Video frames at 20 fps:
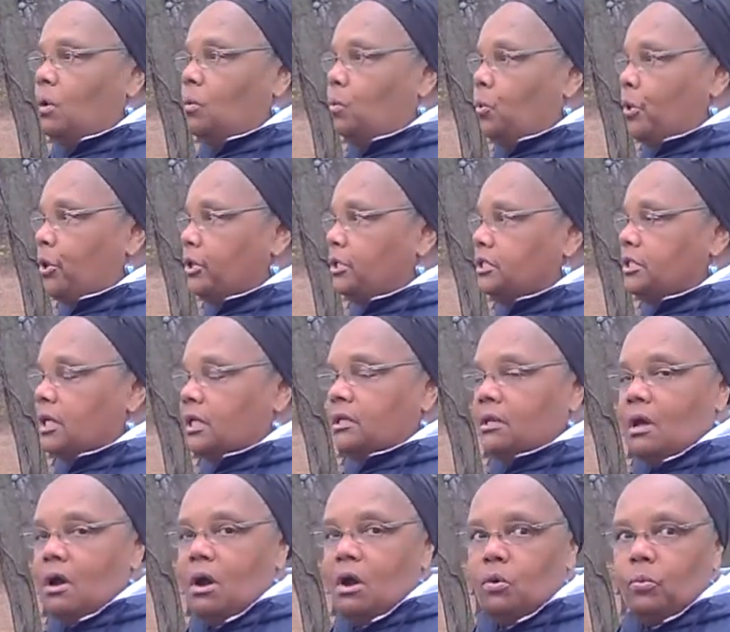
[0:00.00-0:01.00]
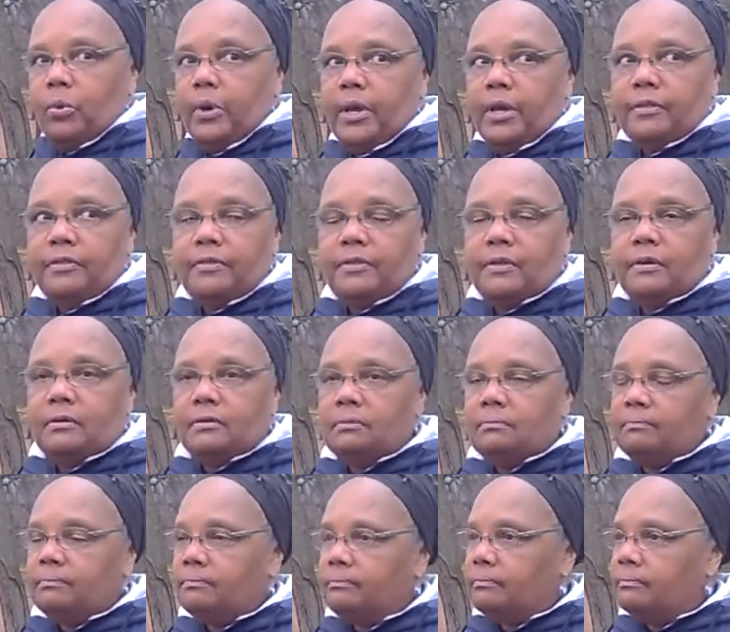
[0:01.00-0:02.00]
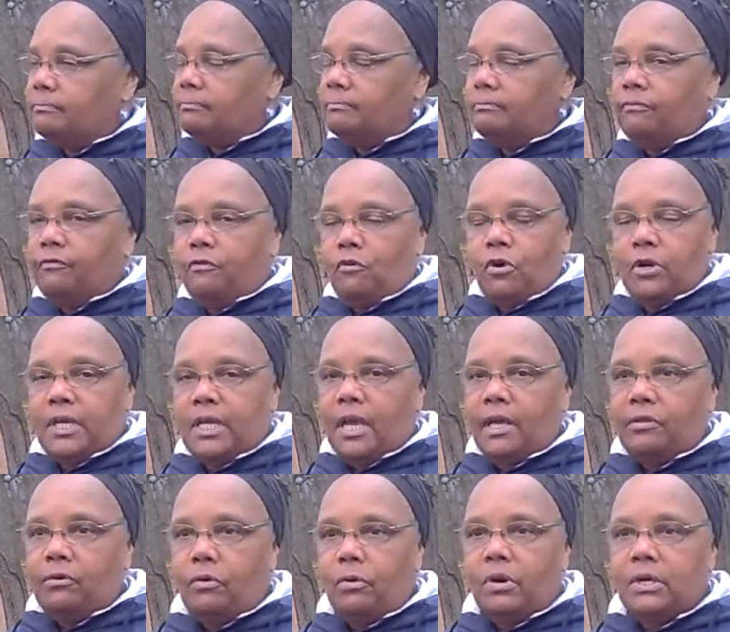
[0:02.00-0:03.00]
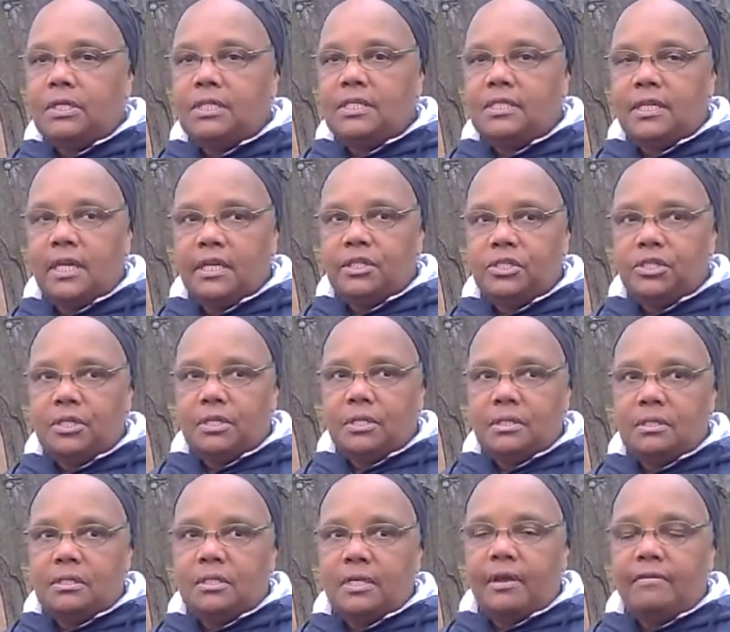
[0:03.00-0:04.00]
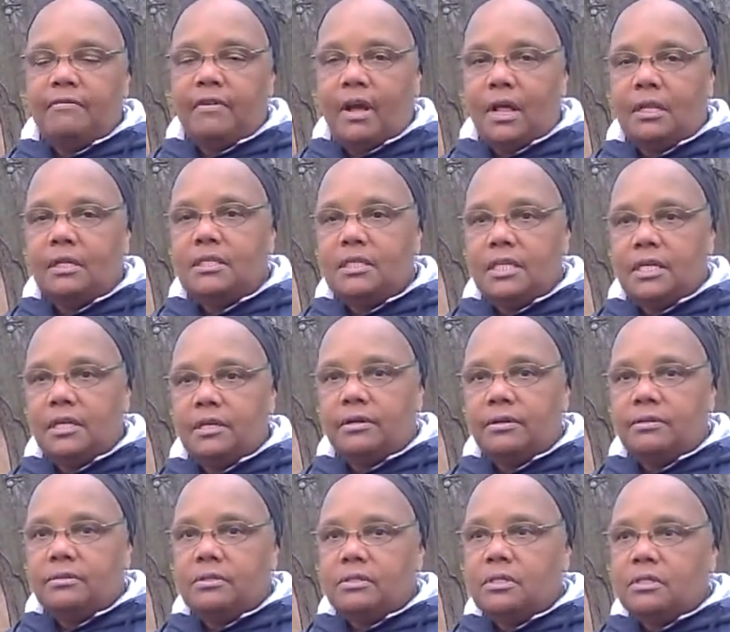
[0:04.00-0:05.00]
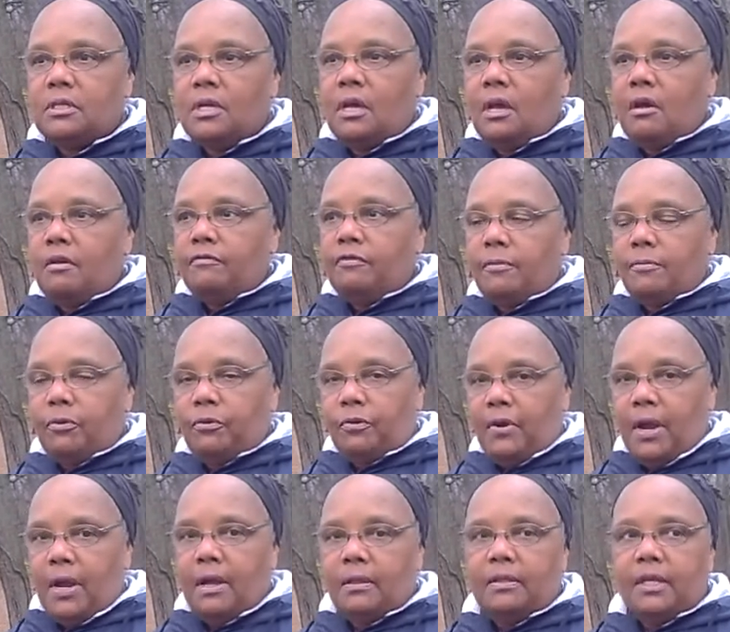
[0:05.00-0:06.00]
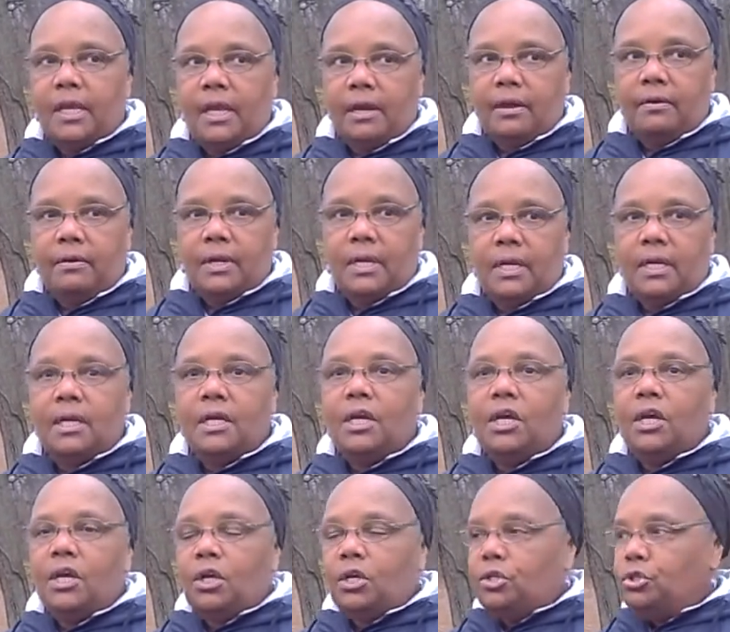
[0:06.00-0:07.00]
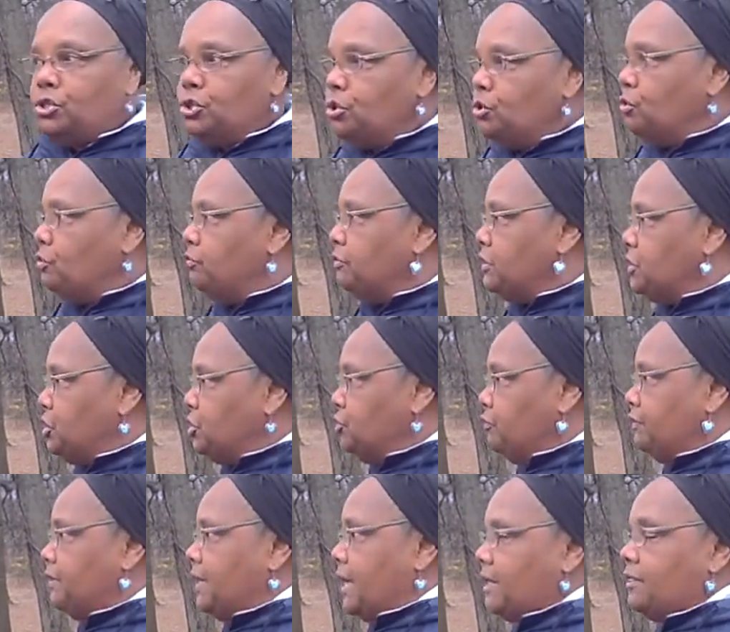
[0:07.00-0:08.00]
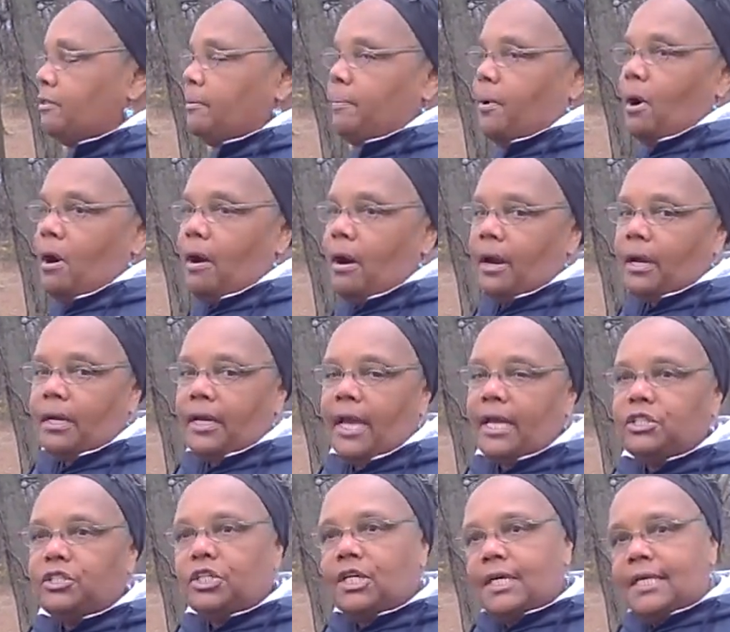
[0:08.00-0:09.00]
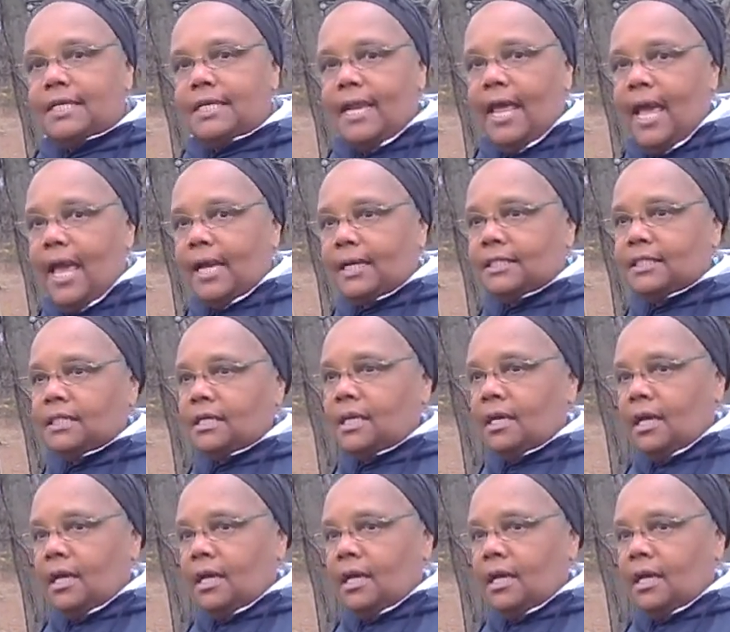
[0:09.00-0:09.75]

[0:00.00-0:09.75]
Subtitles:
worked along with 40 other organizations and volunteers from around the area to rejuvenate the park and to connect